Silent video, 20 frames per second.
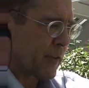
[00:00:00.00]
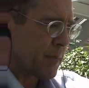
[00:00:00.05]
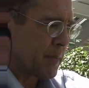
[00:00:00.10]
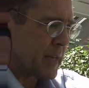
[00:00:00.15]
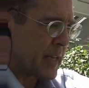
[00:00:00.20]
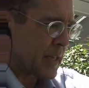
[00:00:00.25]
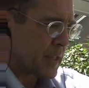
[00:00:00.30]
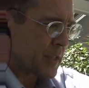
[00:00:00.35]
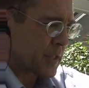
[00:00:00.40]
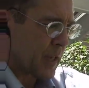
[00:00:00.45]

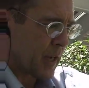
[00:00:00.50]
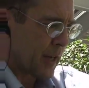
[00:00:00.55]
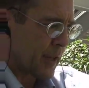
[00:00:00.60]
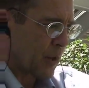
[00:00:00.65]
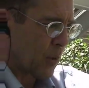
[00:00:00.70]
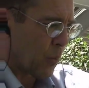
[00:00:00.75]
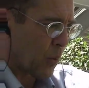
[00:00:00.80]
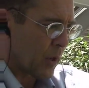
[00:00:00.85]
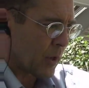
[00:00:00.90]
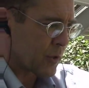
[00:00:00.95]
from NIST
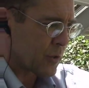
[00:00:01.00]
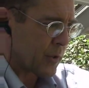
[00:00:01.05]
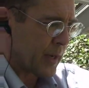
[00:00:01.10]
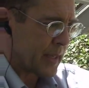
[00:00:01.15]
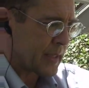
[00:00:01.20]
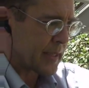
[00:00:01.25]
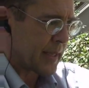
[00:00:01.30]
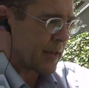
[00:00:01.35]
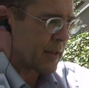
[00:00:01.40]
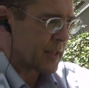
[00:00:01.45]
on the World
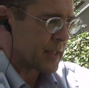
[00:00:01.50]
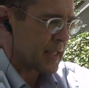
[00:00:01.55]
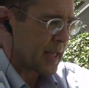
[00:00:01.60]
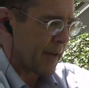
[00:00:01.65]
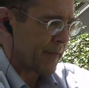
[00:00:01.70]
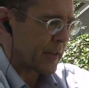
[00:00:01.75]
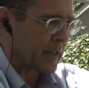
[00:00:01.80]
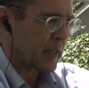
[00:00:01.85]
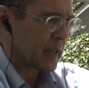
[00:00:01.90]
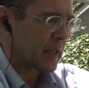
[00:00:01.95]
Trade Center
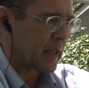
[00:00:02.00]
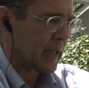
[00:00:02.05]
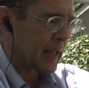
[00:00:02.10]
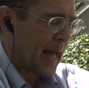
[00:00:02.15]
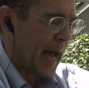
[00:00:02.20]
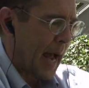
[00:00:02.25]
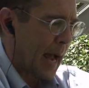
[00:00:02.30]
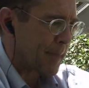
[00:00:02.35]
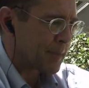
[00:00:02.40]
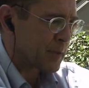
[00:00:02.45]
7
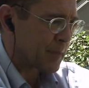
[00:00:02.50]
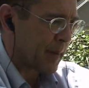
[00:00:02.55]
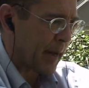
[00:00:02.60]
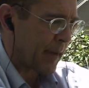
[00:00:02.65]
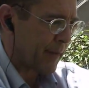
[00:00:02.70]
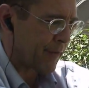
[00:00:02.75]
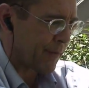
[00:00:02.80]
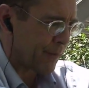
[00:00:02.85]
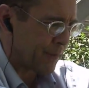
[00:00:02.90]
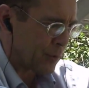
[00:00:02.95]
collapse
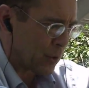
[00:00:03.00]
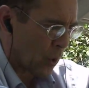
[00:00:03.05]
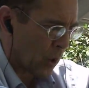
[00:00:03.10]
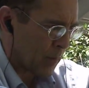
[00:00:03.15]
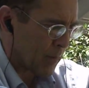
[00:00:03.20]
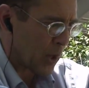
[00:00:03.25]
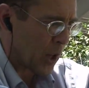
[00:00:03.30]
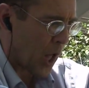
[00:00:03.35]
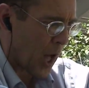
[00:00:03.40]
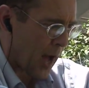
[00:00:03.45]
by
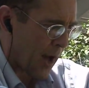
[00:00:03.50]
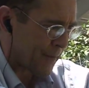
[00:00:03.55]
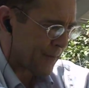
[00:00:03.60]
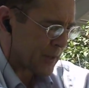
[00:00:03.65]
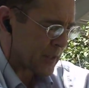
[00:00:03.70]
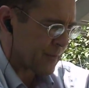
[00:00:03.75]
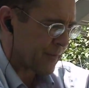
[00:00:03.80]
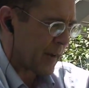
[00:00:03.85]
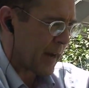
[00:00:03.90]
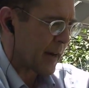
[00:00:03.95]
normal
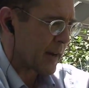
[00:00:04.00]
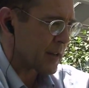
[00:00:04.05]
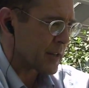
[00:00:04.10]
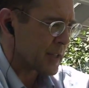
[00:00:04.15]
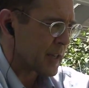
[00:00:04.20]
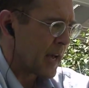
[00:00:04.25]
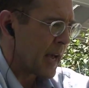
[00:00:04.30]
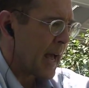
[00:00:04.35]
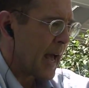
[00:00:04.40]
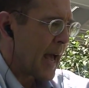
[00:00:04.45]
office
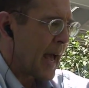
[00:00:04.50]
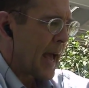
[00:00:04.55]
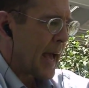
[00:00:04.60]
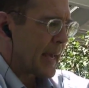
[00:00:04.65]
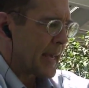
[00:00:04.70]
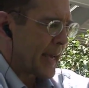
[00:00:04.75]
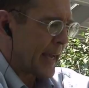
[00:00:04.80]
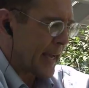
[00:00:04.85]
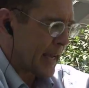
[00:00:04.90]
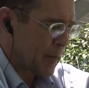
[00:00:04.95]
fires,
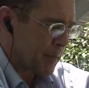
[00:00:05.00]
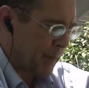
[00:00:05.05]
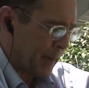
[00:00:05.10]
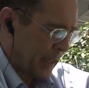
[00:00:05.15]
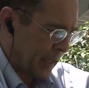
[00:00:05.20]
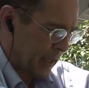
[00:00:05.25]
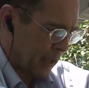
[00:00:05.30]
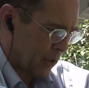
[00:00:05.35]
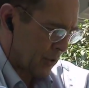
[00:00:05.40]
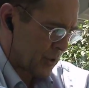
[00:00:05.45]
can
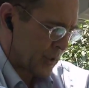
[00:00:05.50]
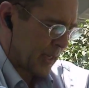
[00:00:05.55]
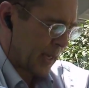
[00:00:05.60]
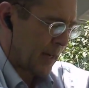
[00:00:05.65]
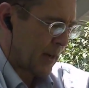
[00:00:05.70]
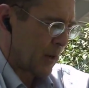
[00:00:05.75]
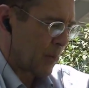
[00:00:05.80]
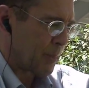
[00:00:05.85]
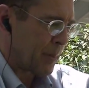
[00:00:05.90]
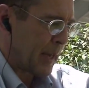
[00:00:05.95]
be used,
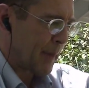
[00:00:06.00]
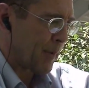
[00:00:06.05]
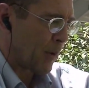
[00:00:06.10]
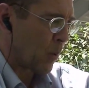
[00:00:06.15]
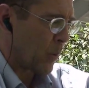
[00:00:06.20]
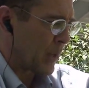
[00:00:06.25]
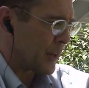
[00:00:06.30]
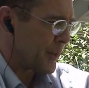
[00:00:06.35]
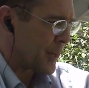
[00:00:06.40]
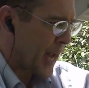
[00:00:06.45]
and
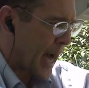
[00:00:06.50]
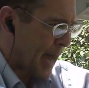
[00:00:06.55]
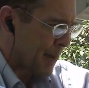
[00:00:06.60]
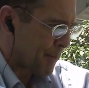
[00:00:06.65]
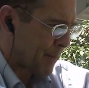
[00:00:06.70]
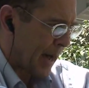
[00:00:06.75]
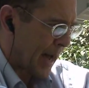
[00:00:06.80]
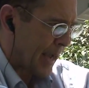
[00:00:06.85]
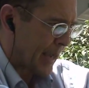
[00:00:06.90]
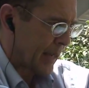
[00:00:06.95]
people will
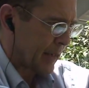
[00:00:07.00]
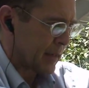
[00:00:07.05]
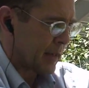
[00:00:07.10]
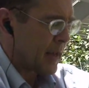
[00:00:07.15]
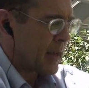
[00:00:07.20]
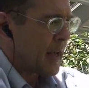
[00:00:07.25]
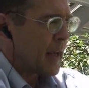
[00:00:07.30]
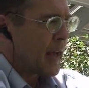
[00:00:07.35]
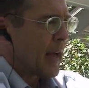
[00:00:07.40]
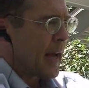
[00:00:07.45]
not buy it.
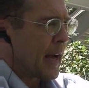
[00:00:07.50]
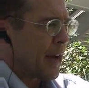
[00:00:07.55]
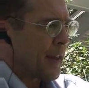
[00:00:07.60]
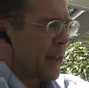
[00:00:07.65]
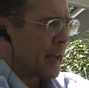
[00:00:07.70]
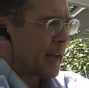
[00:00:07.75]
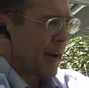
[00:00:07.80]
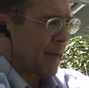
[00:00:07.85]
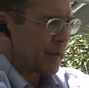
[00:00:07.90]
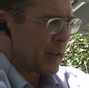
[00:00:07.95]

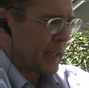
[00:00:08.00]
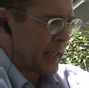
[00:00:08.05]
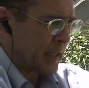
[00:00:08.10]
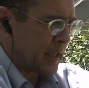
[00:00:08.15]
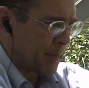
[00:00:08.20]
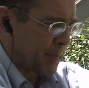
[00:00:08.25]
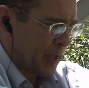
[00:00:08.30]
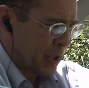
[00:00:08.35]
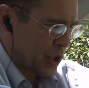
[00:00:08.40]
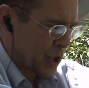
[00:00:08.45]
They
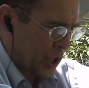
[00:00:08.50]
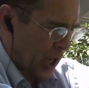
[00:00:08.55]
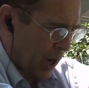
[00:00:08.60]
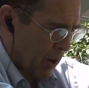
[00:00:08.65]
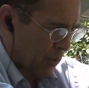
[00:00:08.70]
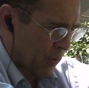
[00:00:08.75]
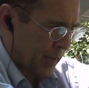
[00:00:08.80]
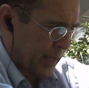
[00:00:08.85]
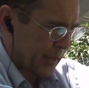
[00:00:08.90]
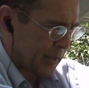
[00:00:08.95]
need to be
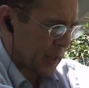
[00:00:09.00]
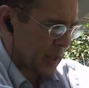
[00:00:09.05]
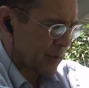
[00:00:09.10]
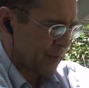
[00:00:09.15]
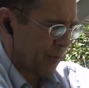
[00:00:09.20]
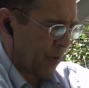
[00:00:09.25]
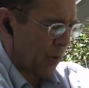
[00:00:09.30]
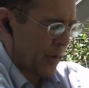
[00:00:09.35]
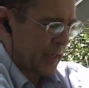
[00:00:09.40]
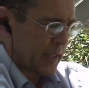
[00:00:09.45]
shown that this
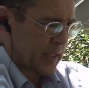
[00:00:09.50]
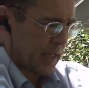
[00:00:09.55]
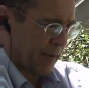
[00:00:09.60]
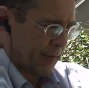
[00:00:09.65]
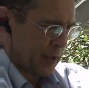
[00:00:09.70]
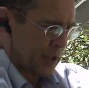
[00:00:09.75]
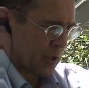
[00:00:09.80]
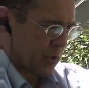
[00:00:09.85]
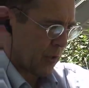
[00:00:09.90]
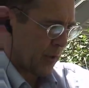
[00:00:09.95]

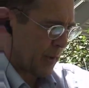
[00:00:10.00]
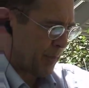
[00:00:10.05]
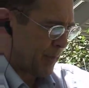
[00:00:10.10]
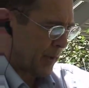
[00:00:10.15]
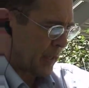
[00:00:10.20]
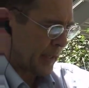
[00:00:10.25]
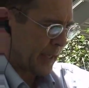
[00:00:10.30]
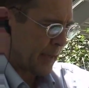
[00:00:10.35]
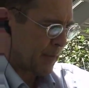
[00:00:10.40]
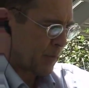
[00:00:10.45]
47-story
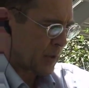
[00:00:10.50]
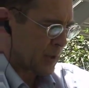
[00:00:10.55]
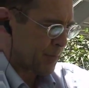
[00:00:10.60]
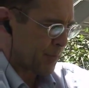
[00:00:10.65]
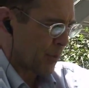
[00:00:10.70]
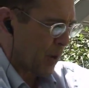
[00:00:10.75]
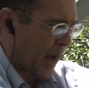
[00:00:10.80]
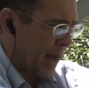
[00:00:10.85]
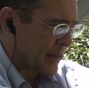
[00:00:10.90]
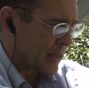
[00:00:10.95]
building was
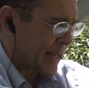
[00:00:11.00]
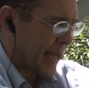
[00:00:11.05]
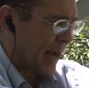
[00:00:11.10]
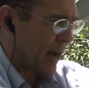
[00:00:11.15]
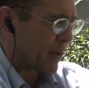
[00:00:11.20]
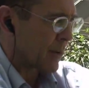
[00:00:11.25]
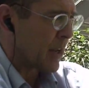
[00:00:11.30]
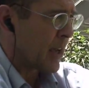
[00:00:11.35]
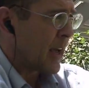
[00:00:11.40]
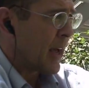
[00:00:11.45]
brought
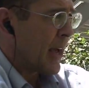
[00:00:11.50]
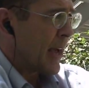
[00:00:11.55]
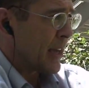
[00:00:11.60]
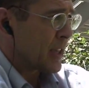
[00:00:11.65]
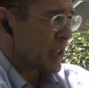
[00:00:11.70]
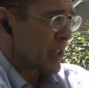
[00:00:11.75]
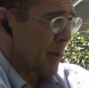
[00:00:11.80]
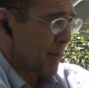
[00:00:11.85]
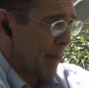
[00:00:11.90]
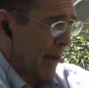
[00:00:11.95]
down
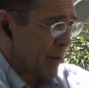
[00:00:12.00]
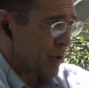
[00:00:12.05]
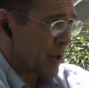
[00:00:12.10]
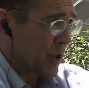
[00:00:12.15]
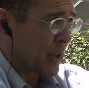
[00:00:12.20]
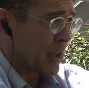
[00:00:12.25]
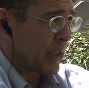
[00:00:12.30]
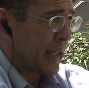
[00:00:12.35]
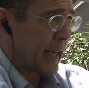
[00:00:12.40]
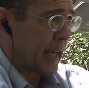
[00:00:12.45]

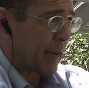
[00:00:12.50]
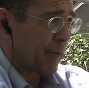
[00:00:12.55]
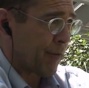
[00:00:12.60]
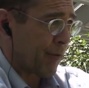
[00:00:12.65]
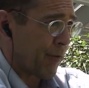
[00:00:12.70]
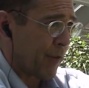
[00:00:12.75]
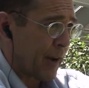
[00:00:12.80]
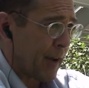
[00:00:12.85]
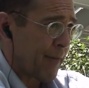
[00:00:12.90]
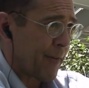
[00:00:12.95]
symmetrically at
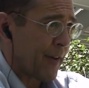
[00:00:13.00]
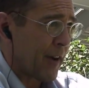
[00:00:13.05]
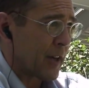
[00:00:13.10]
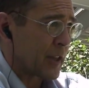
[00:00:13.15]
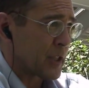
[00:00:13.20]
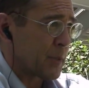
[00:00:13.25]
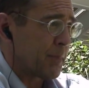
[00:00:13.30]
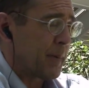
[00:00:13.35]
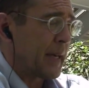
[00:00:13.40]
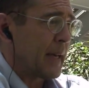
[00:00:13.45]
free
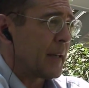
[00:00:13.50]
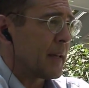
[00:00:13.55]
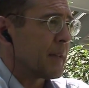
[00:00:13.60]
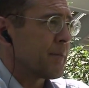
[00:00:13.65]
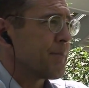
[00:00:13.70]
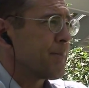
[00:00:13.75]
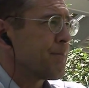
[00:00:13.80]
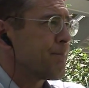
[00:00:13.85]
fall speed.